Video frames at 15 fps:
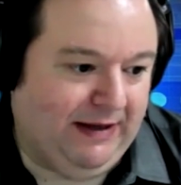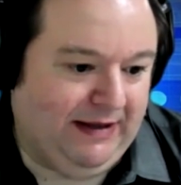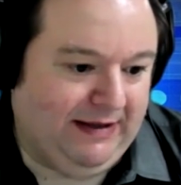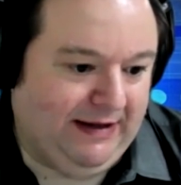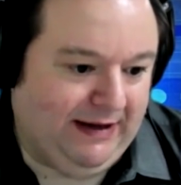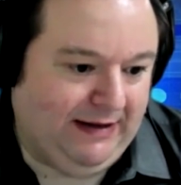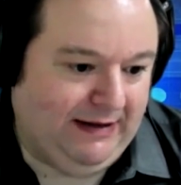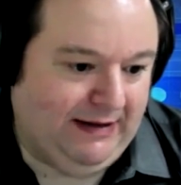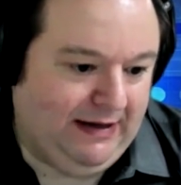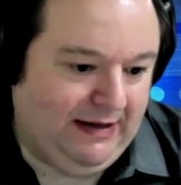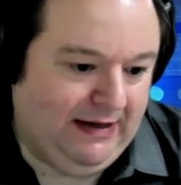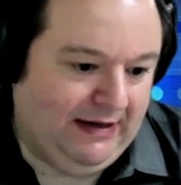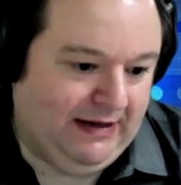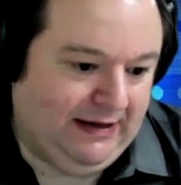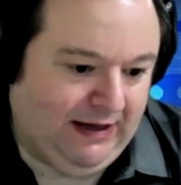mean that
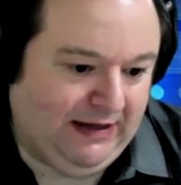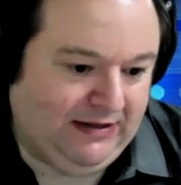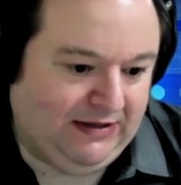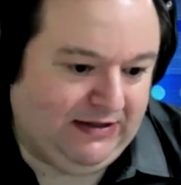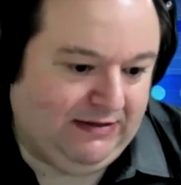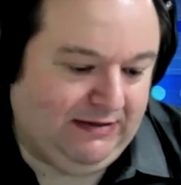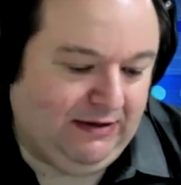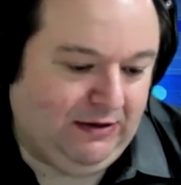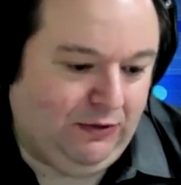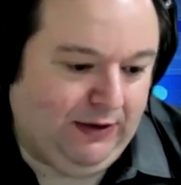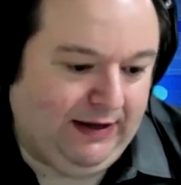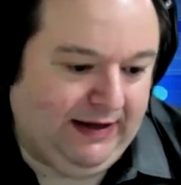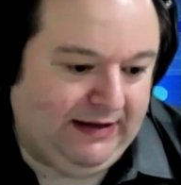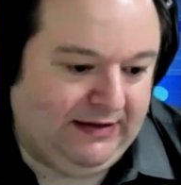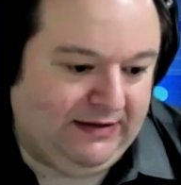it just
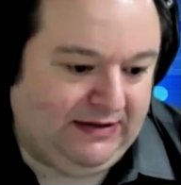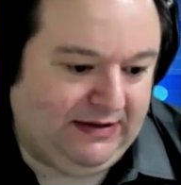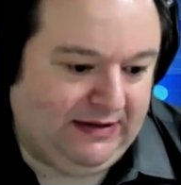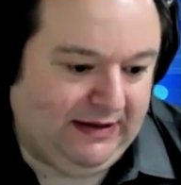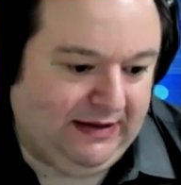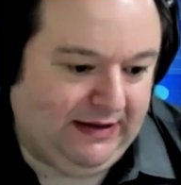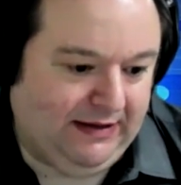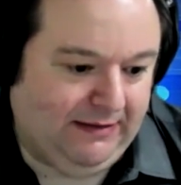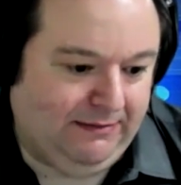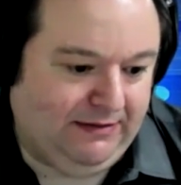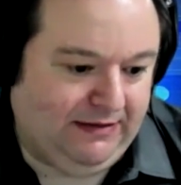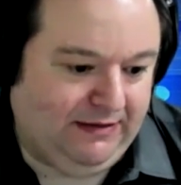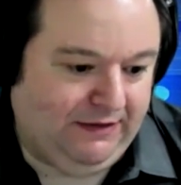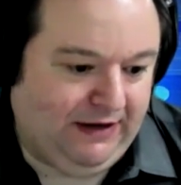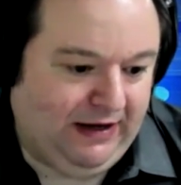quickens the
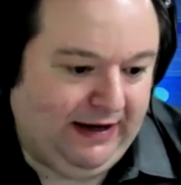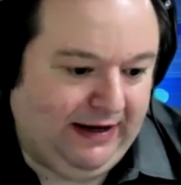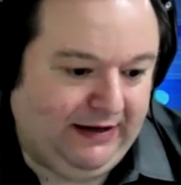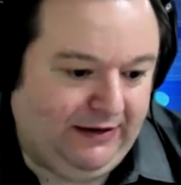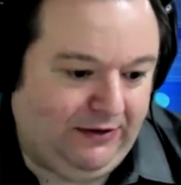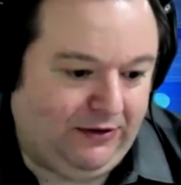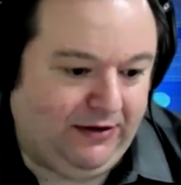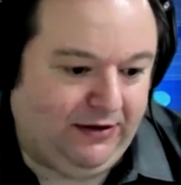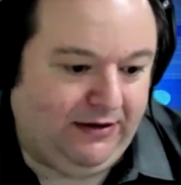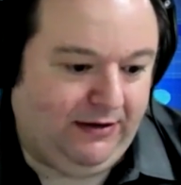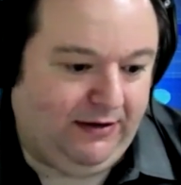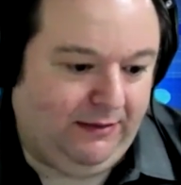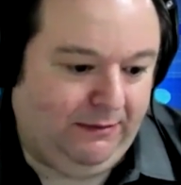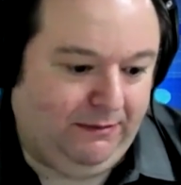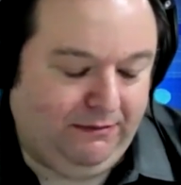divide or
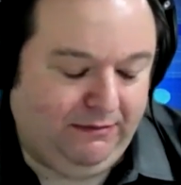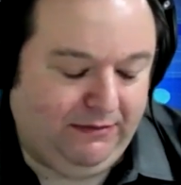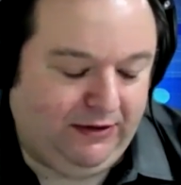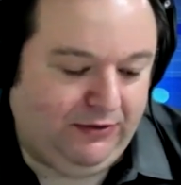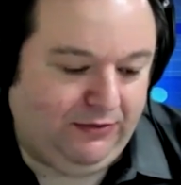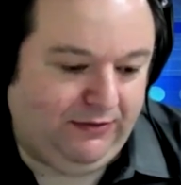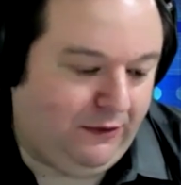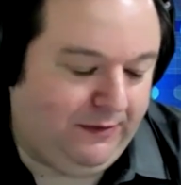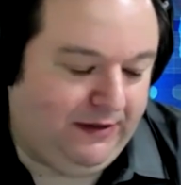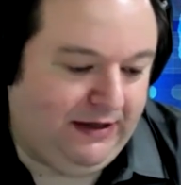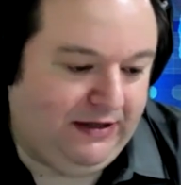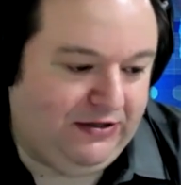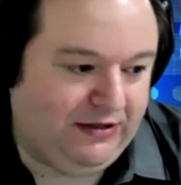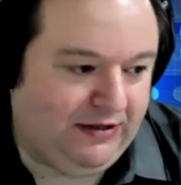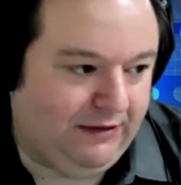the
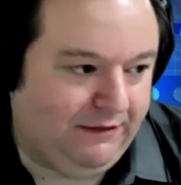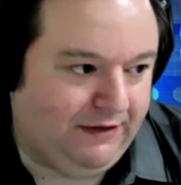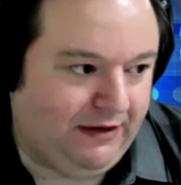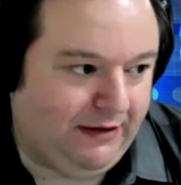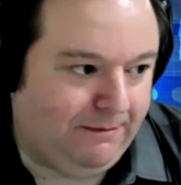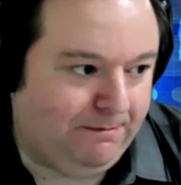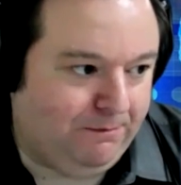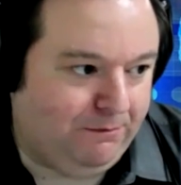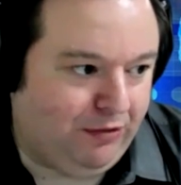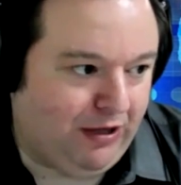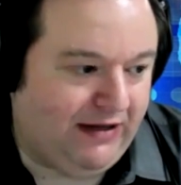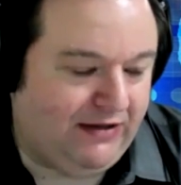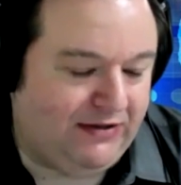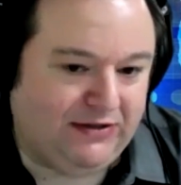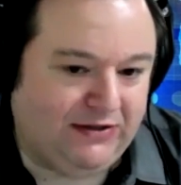formulation of a
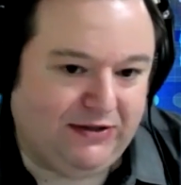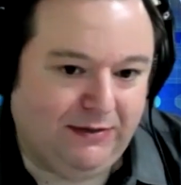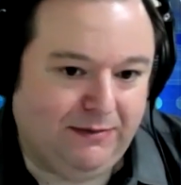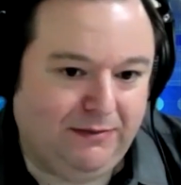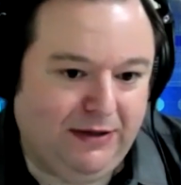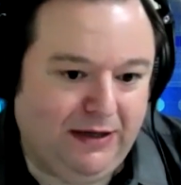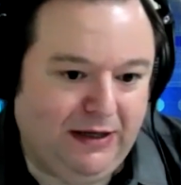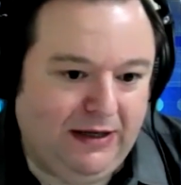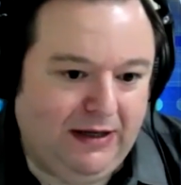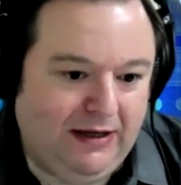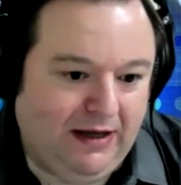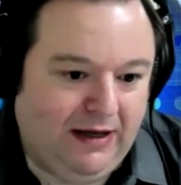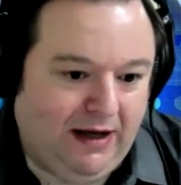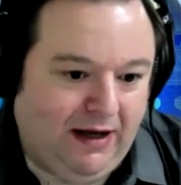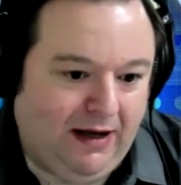block system.
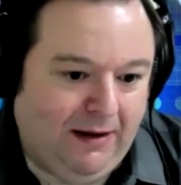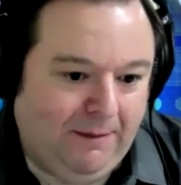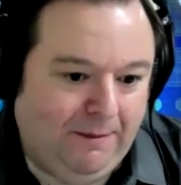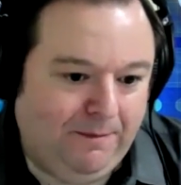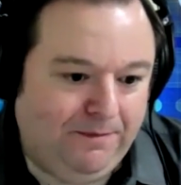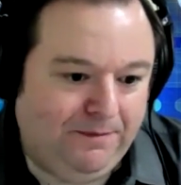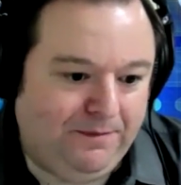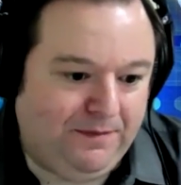What